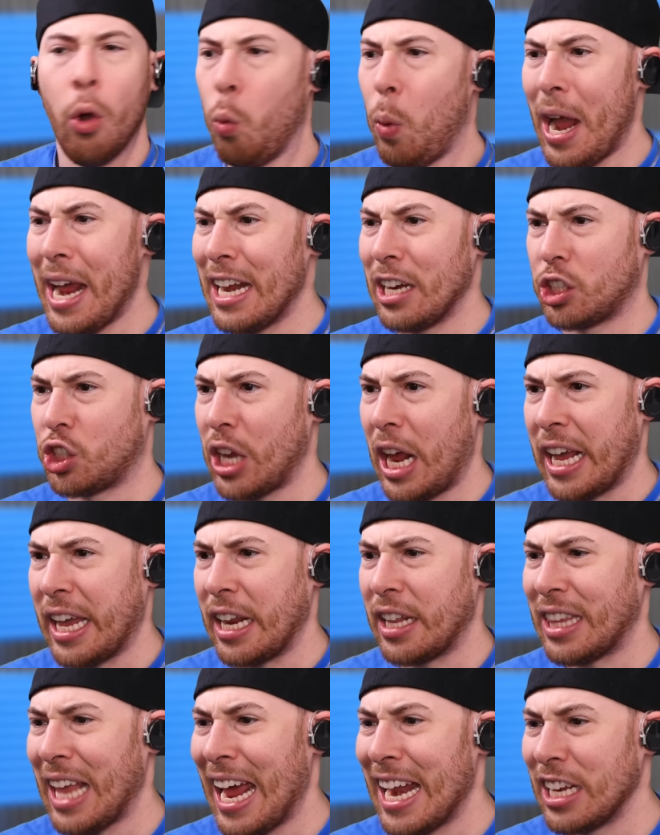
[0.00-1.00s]
Wait a
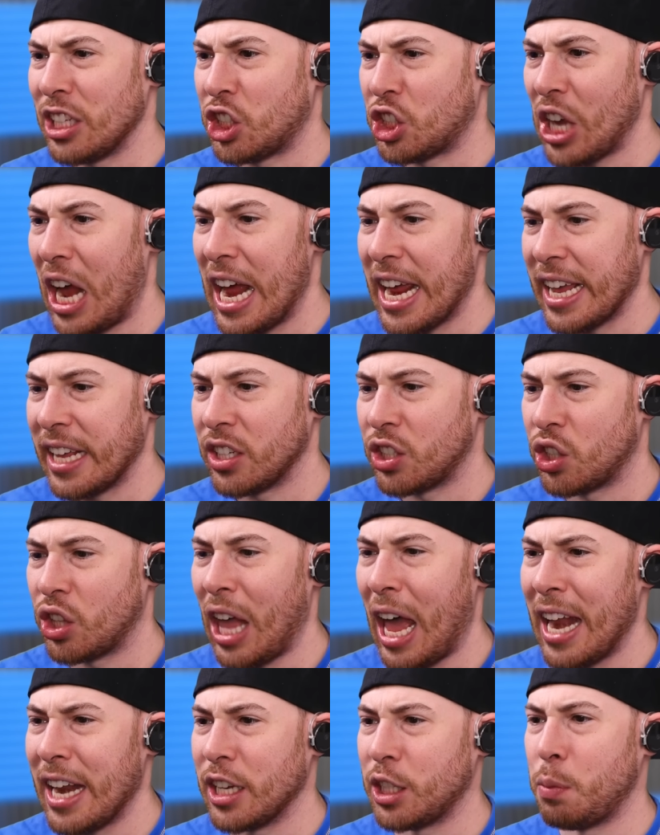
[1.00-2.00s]
second, that is science.
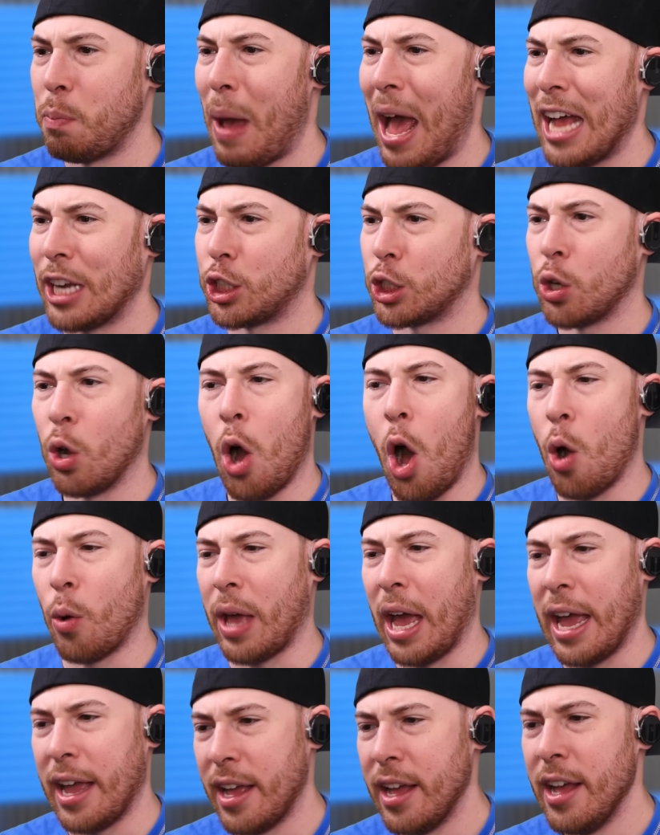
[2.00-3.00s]
That is magical. Okay,